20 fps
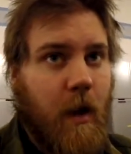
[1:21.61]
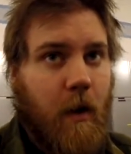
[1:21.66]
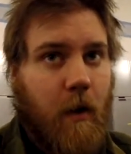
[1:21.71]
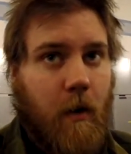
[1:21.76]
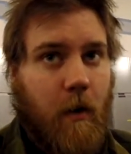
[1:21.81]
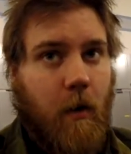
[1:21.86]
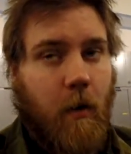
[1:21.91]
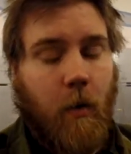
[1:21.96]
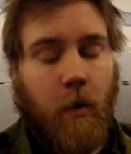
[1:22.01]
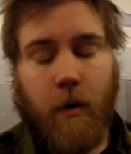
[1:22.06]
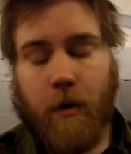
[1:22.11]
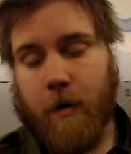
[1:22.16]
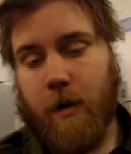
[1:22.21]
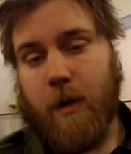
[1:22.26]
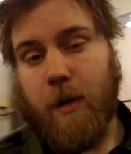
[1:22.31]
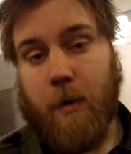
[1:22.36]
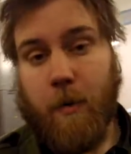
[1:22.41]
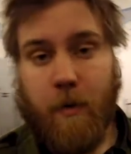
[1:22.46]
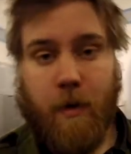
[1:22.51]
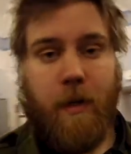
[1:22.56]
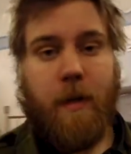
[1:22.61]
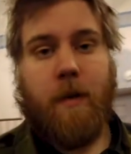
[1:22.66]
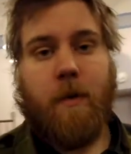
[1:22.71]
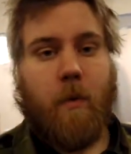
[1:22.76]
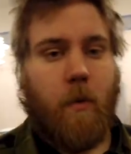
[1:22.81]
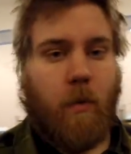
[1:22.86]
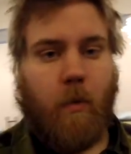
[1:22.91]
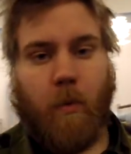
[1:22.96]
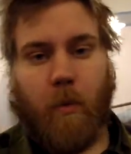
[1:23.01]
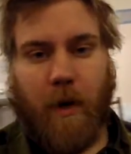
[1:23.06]
or unit
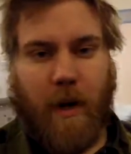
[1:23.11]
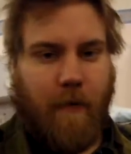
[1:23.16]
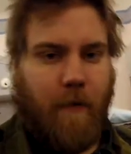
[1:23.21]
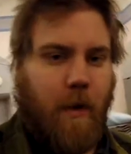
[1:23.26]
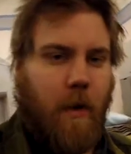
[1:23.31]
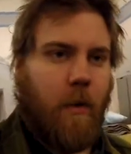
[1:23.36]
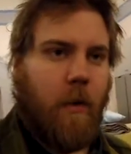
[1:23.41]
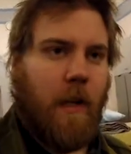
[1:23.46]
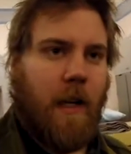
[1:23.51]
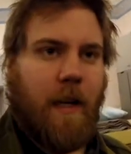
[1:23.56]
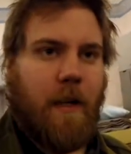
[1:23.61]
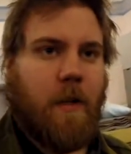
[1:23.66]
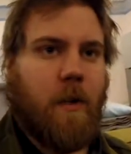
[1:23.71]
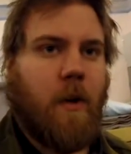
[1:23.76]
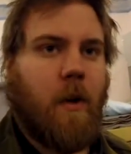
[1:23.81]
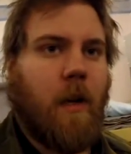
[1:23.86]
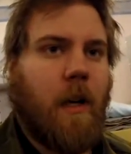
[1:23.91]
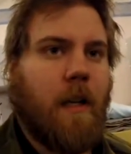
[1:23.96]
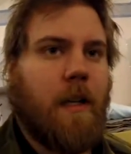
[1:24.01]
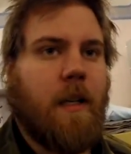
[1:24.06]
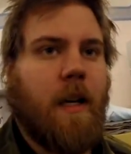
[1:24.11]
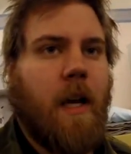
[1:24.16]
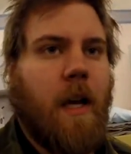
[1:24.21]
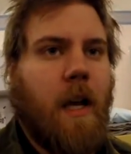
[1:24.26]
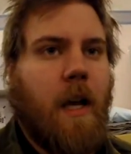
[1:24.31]
or whatever you like to call it